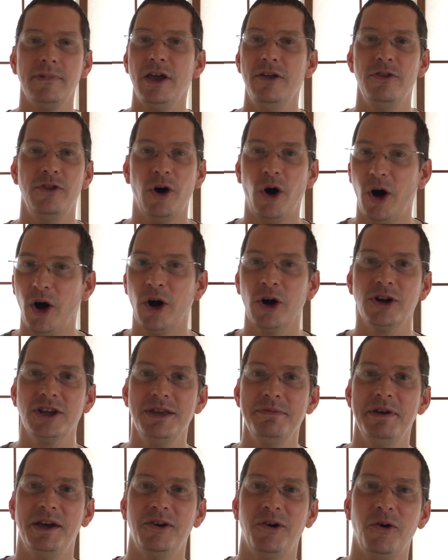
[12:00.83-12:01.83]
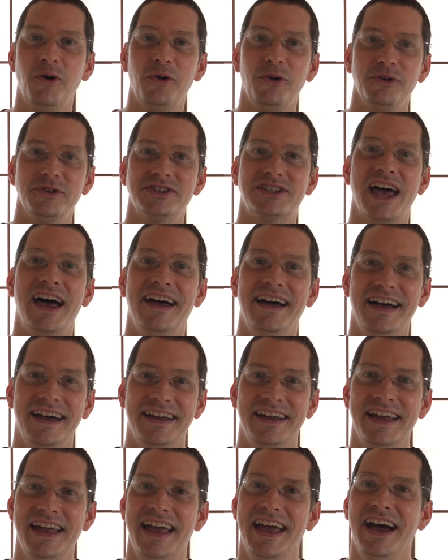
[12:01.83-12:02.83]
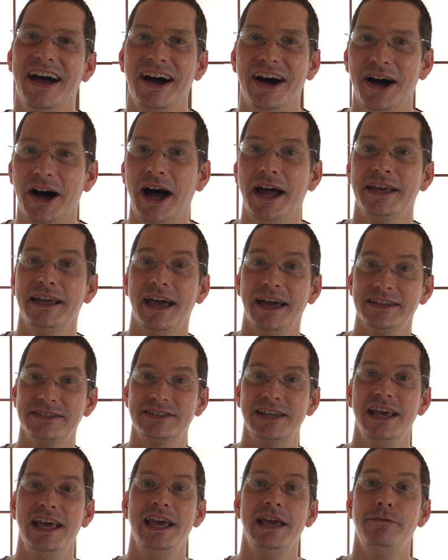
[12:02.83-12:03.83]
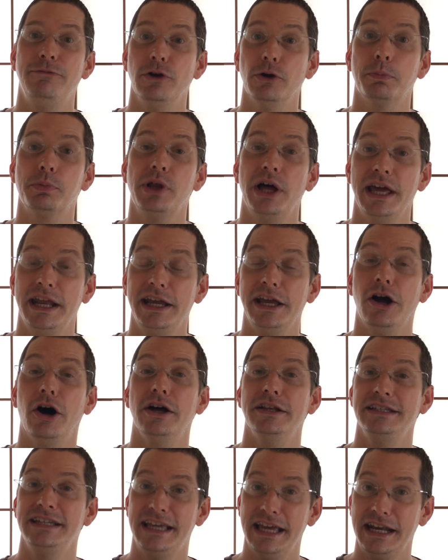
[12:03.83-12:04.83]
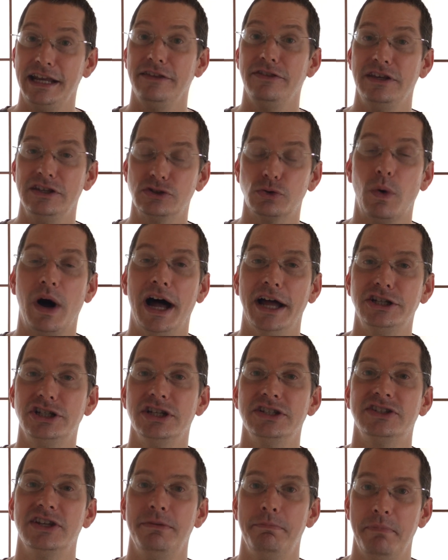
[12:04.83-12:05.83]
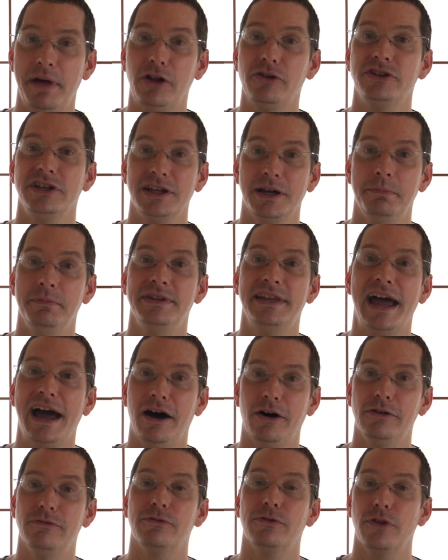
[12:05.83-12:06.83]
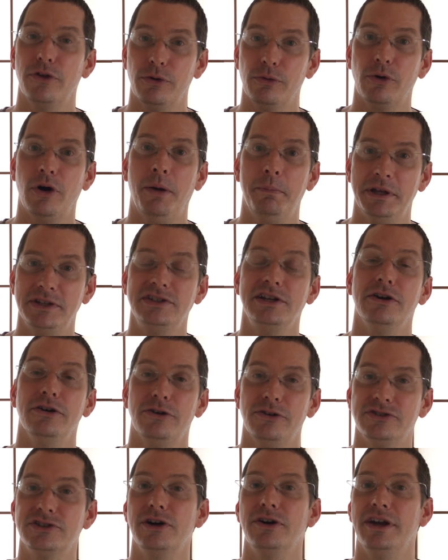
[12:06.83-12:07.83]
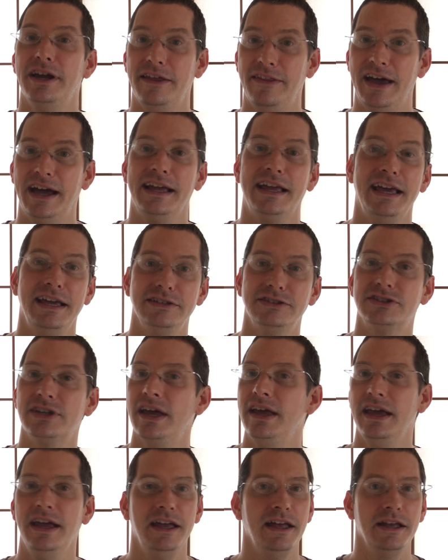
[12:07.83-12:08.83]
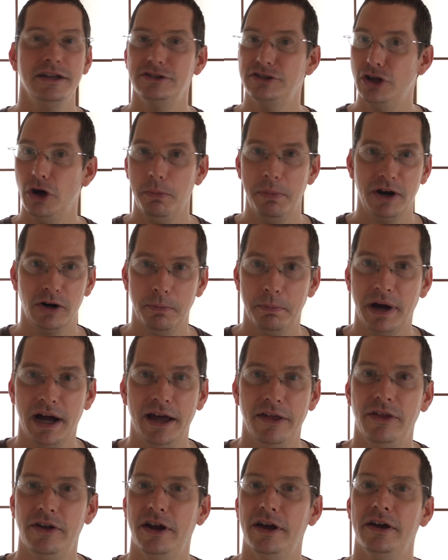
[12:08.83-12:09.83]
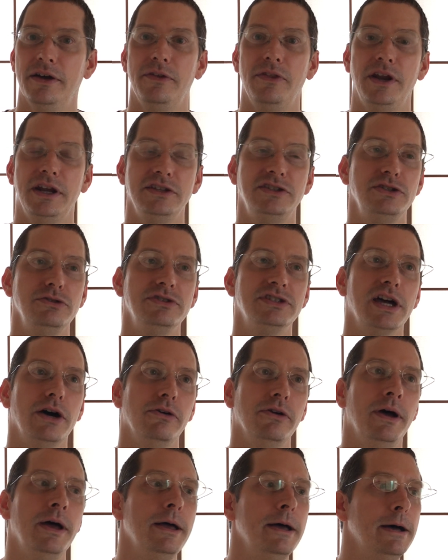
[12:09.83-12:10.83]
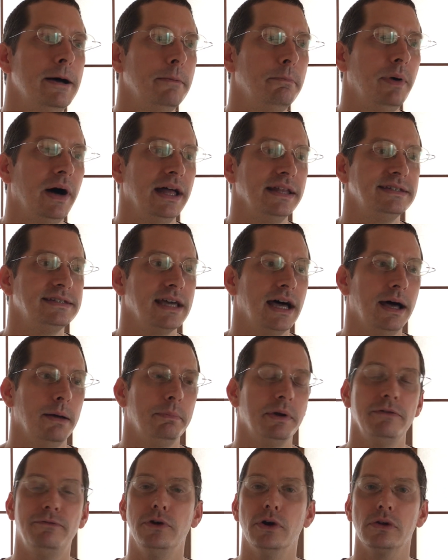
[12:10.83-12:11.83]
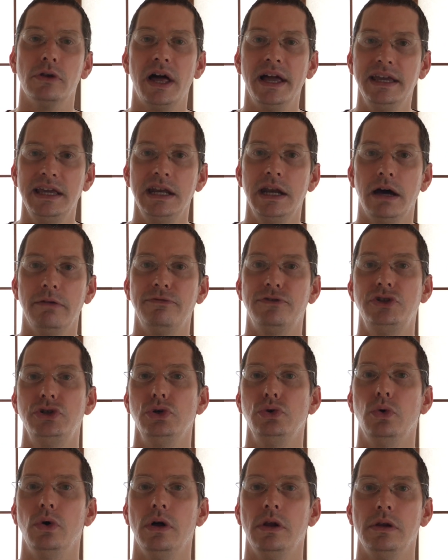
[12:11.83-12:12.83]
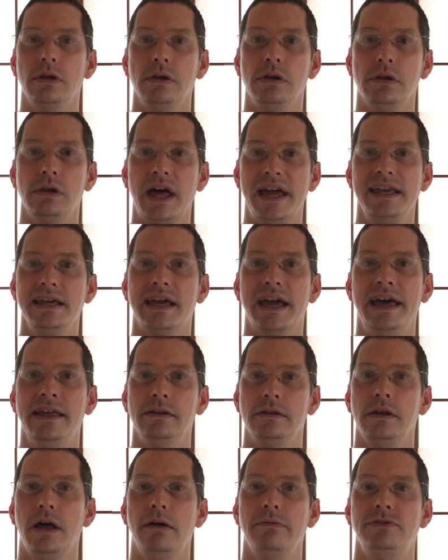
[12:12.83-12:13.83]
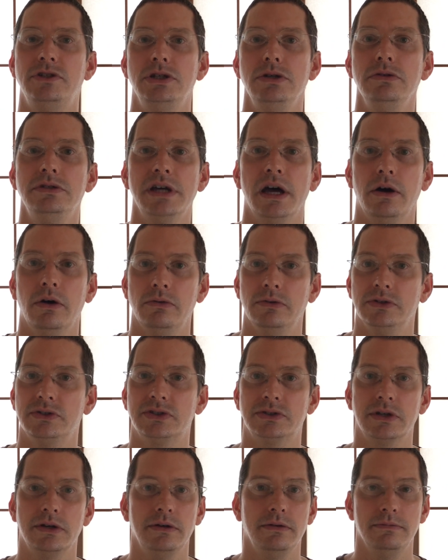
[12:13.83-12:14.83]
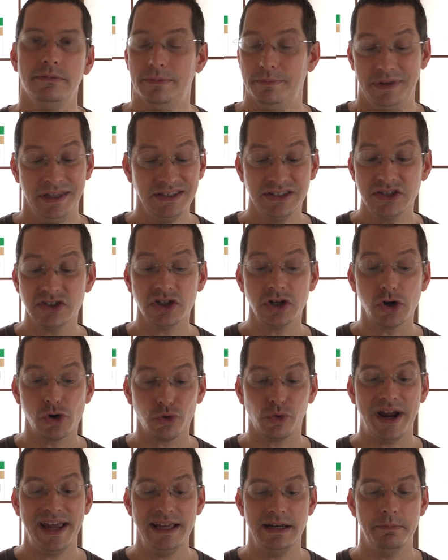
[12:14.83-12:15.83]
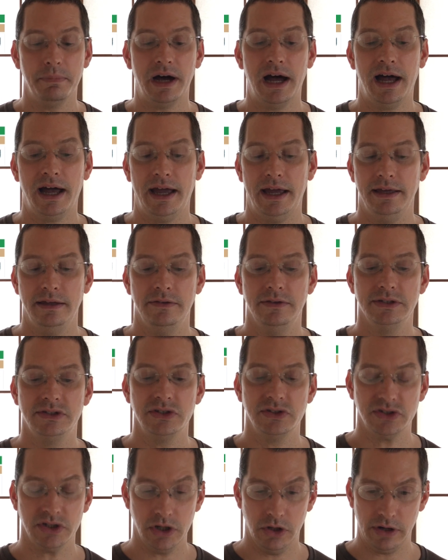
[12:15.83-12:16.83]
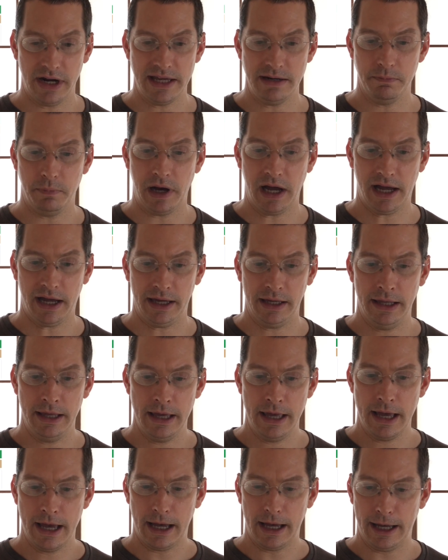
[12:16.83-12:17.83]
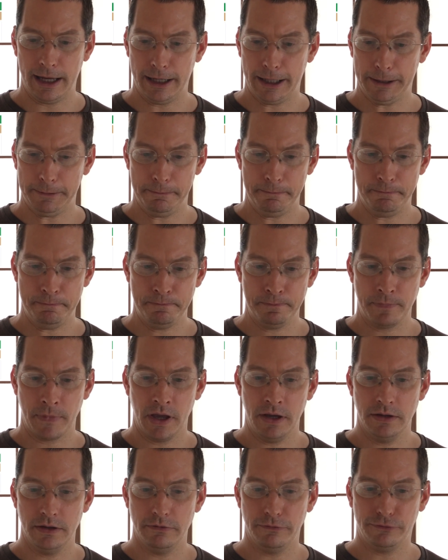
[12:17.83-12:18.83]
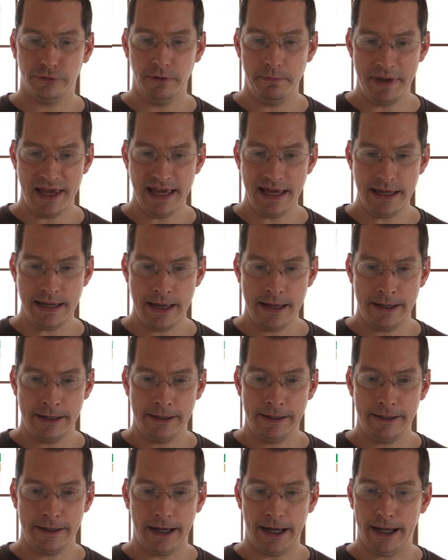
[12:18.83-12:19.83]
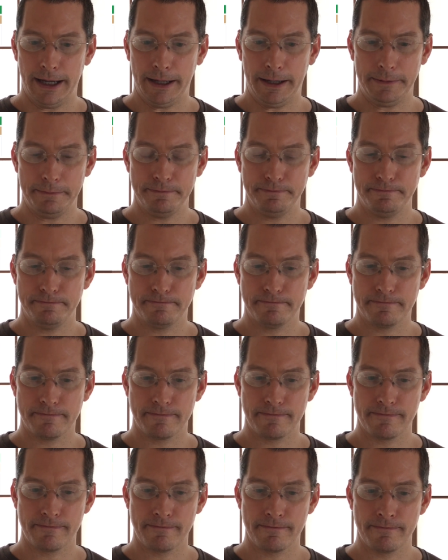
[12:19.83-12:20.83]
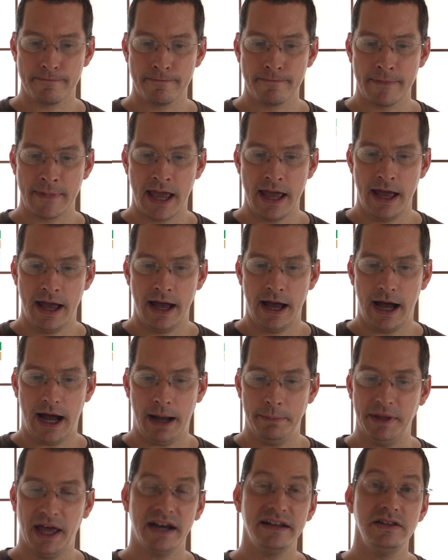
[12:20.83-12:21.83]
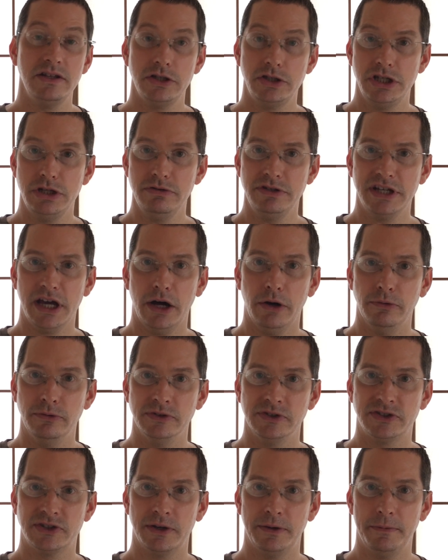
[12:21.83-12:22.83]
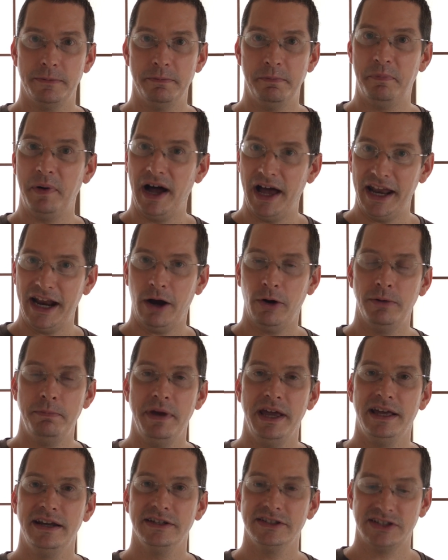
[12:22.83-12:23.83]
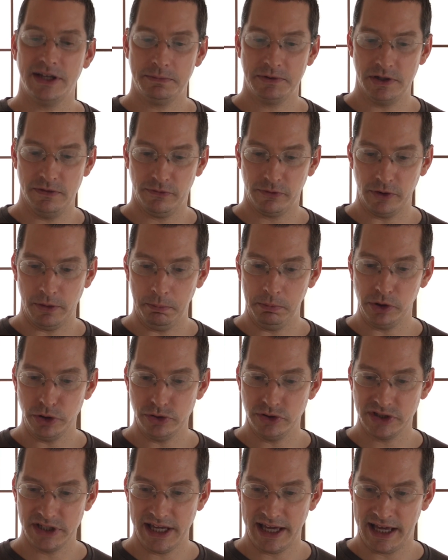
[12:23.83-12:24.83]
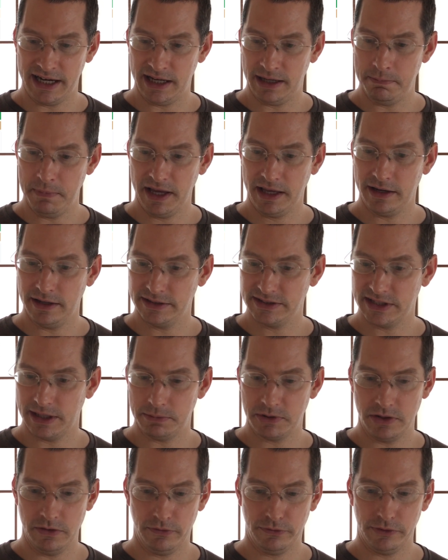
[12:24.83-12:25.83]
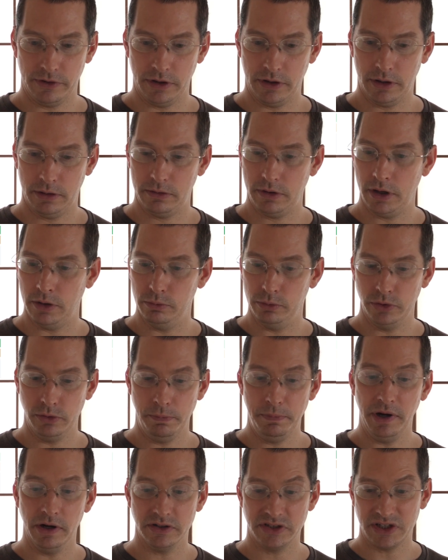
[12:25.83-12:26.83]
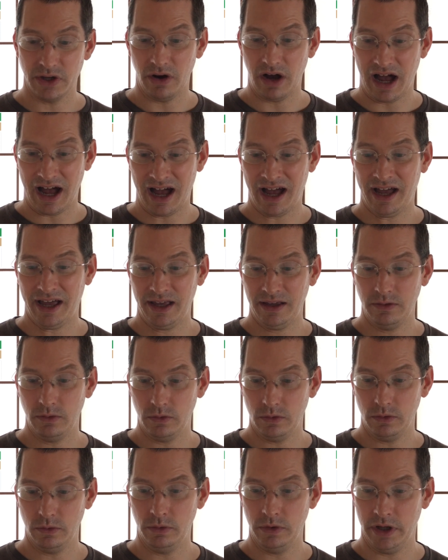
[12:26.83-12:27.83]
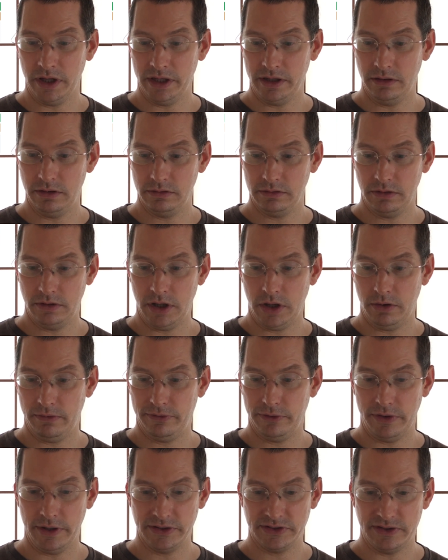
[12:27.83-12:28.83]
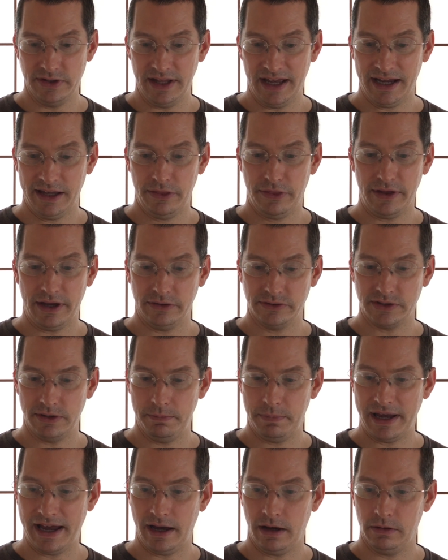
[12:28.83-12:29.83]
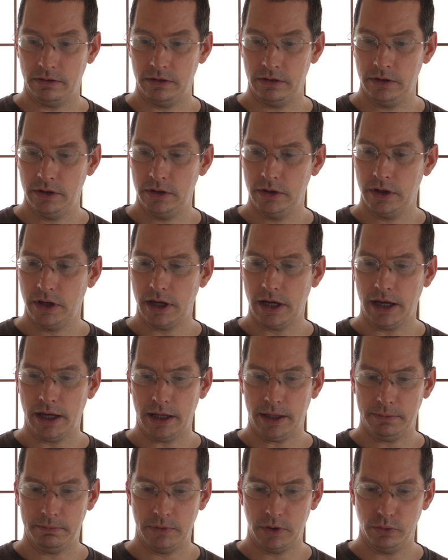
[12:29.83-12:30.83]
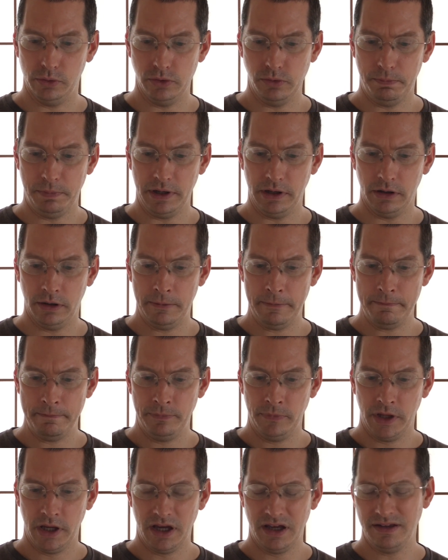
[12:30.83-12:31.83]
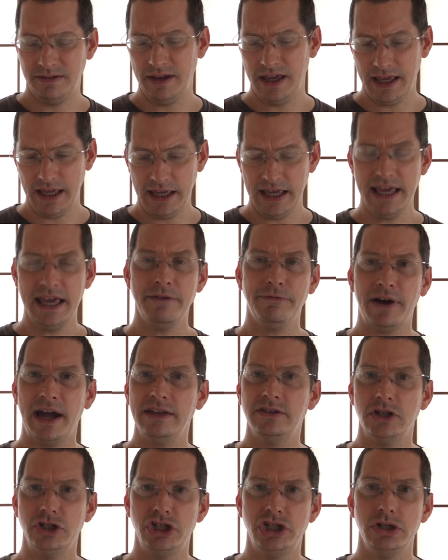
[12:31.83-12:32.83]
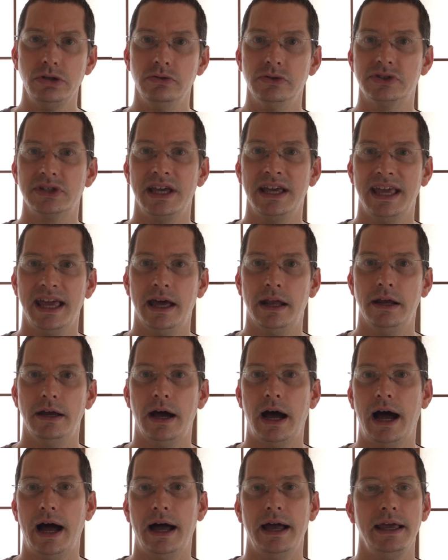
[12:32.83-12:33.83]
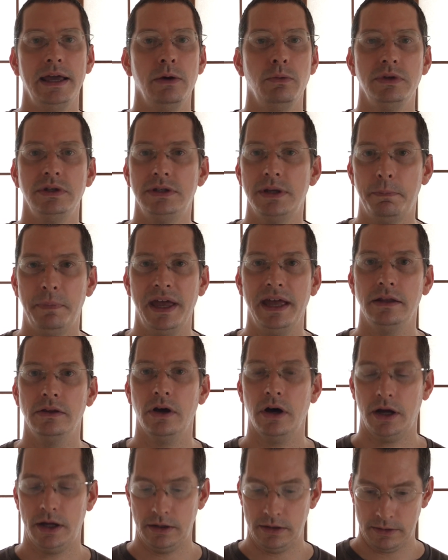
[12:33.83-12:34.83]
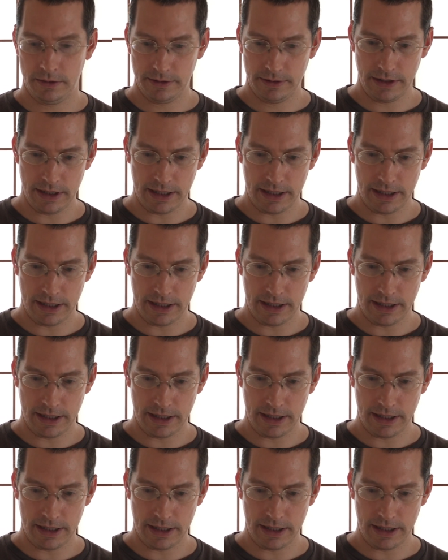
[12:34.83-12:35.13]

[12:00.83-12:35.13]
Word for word: The argument holds, I guess, if you're planning on getting these watches and melting them down for their raw materials. Okay, in that case, there's no better buy than a two-tone. But if you're lucky enough to like and love two-tones, this is a great buy. This is a great buy. For me, I'm not into two-tones, but I would make an exception for a bluesy, and I'd make an exception for a root beer. So I would go for this 9,000 pound root beer. If I had to choose, again, it would depend on